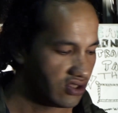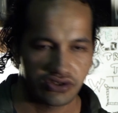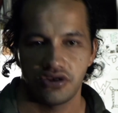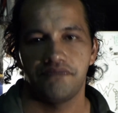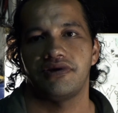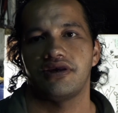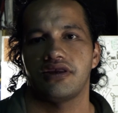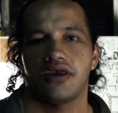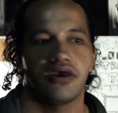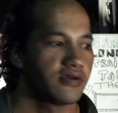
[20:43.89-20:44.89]
It could
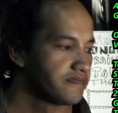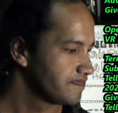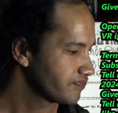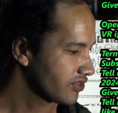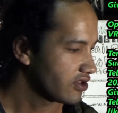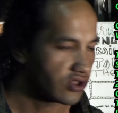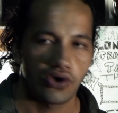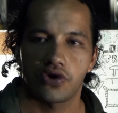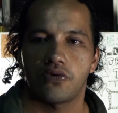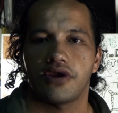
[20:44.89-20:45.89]
be
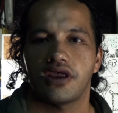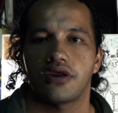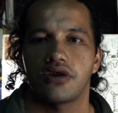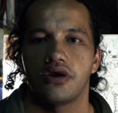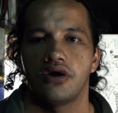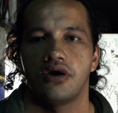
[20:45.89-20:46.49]
cookware.